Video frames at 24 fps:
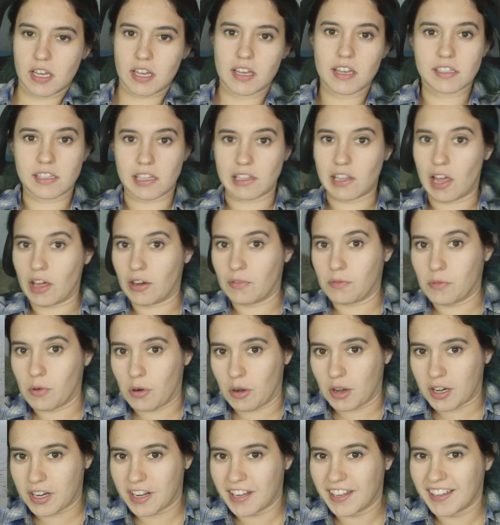is a lot of
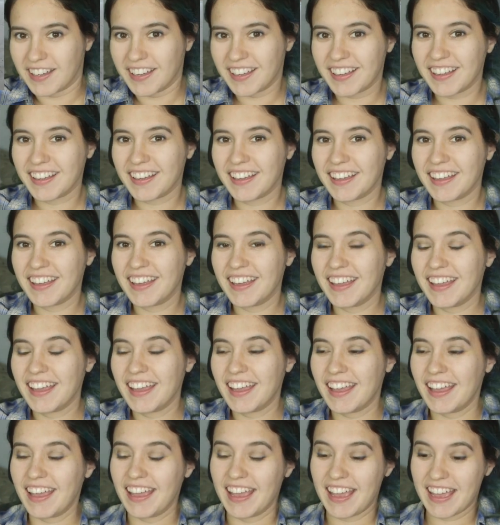work.
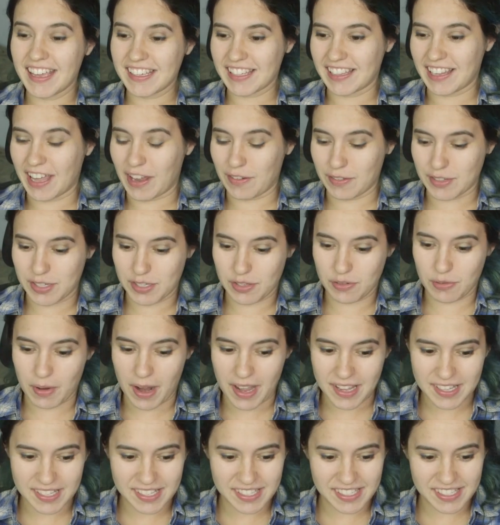Is a lot of
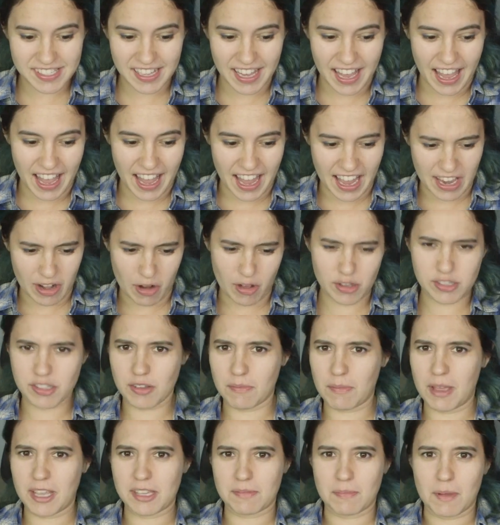stress, and
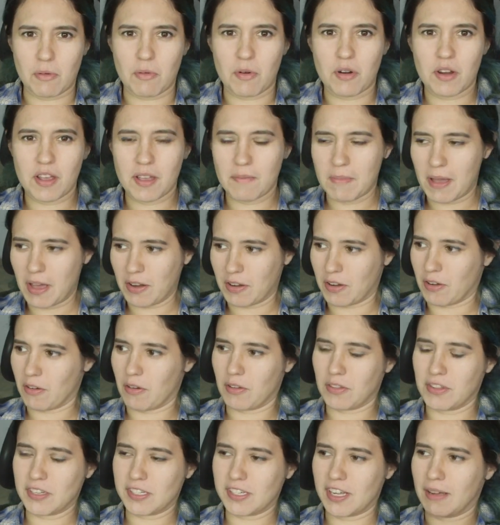also makes me worry about her
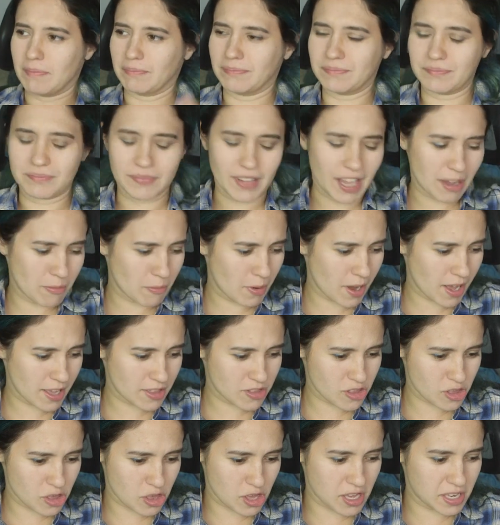all the time. Why
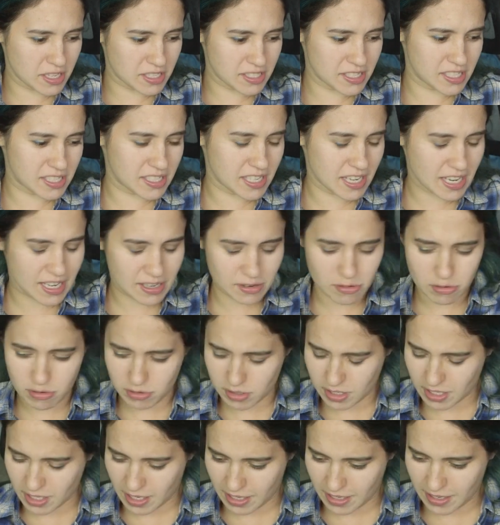haven't she eaten today? Oh,
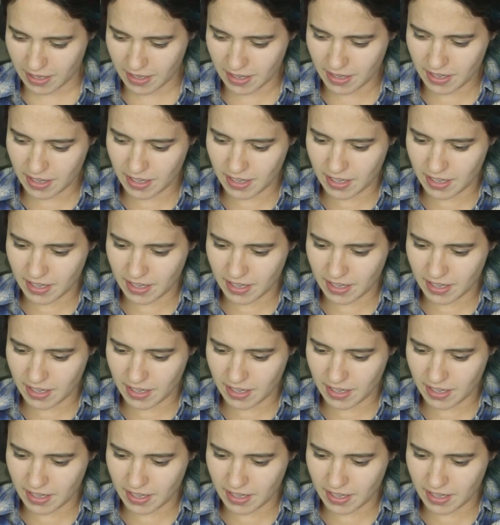did I...